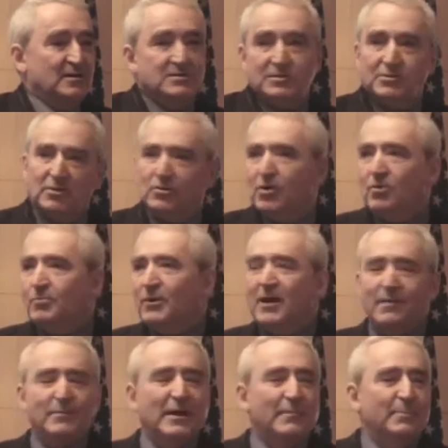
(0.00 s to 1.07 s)
He said, "No, but
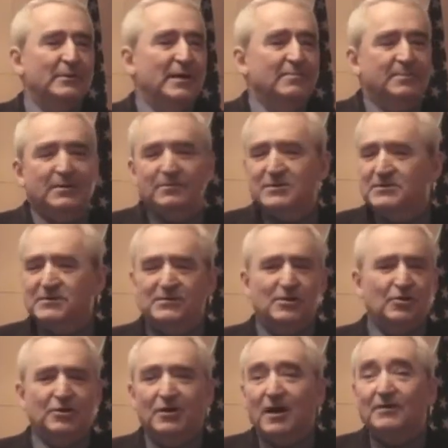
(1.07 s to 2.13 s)
I'm an epileptic." We said,
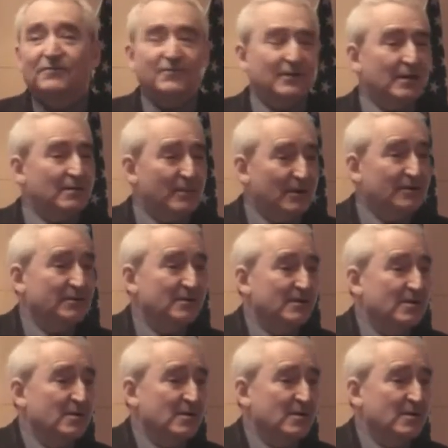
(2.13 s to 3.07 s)
"No, you're not. Forget about it."